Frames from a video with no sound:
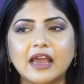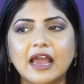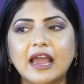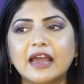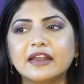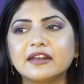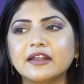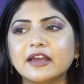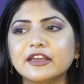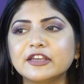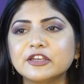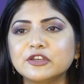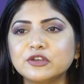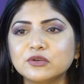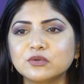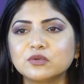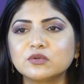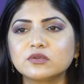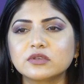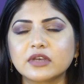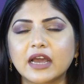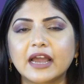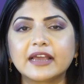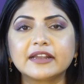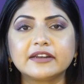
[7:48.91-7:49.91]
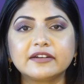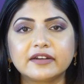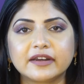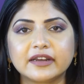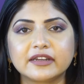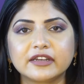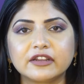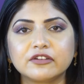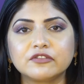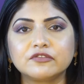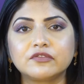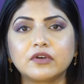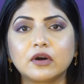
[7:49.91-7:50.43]
and I use
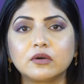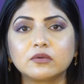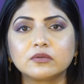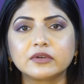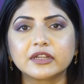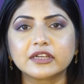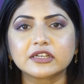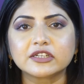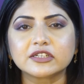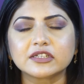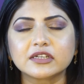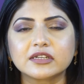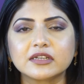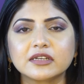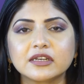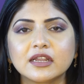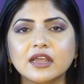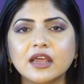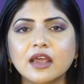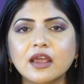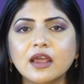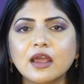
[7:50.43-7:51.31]
hydrating foundation,